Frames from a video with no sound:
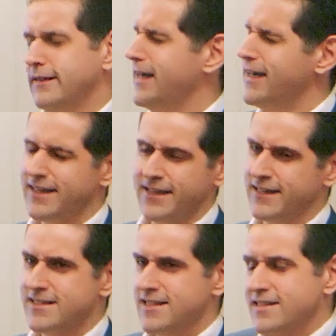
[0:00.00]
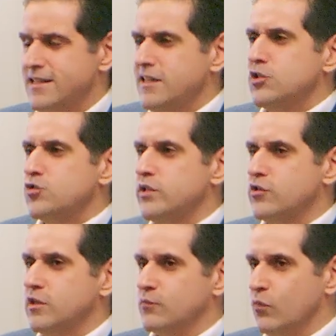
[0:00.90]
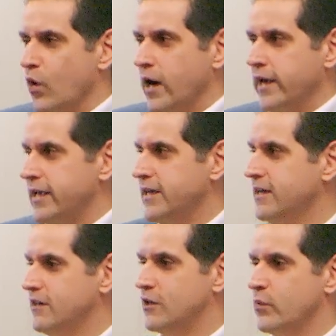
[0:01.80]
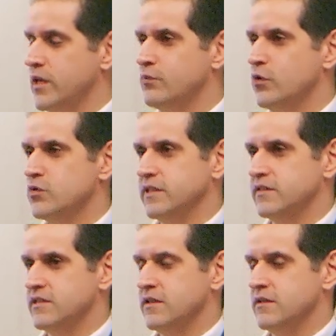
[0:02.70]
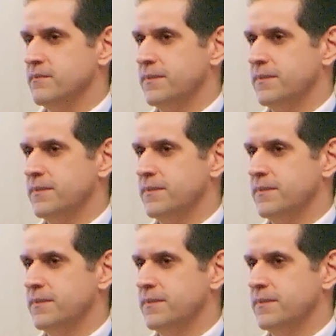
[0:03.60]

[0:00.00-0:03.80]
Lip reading: Yeah. It's an industry term. Why are we imposing this on them?